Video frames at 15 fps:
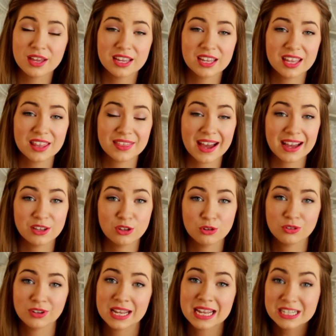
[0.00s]
thing that
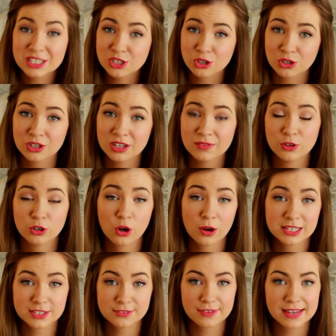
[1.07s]
you need to do if you're
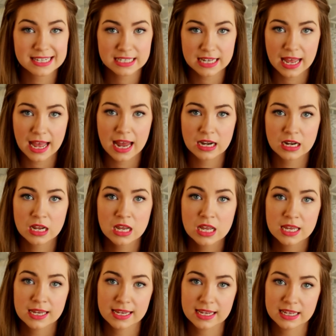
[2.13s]
going to fake tan
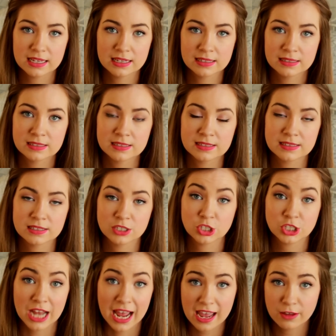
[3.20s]
is
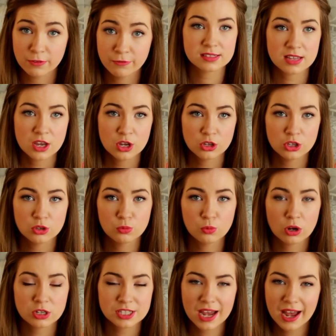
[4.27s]
shave. You
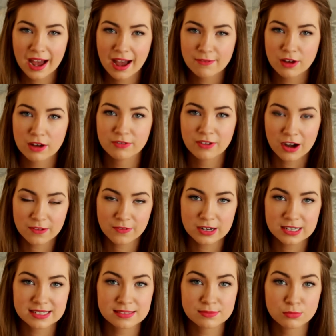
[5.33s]
want to have a very,
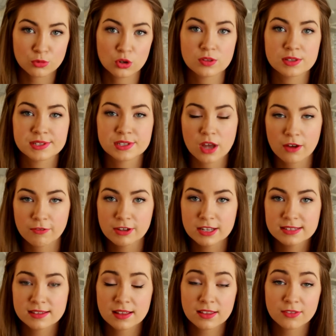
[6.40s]
very smooth
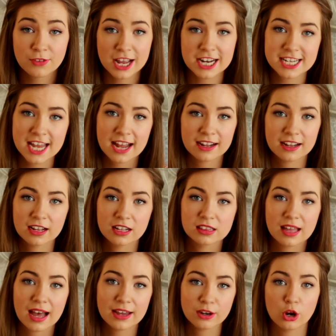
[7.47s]
surface that the fake tan can
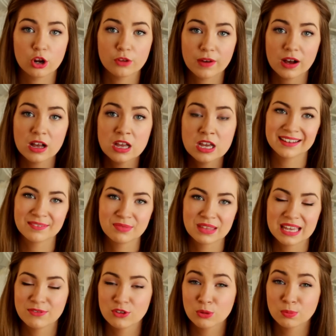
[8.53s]
glide over.
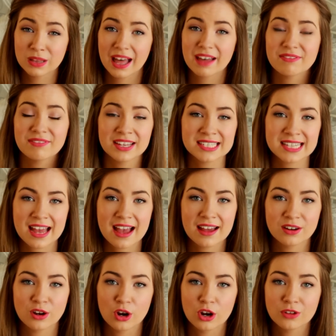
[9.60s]
If you apply fake
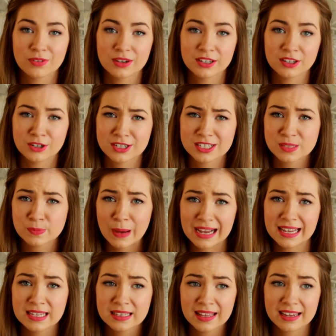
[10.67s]
tan over, you know,
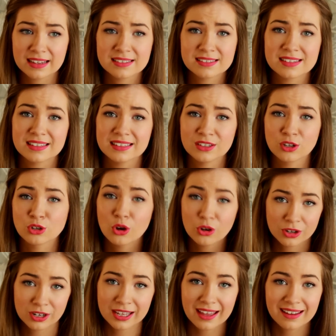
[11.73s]
spiky legs, you're
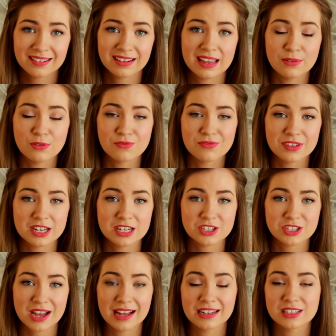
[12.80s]
not going to get an even
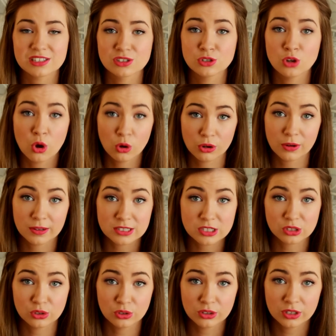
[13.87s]
finish, and it's not going
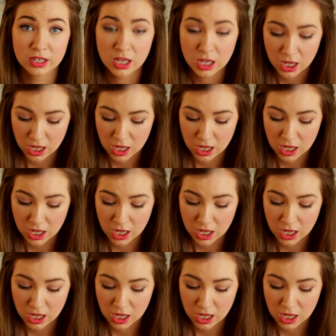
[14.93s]
to look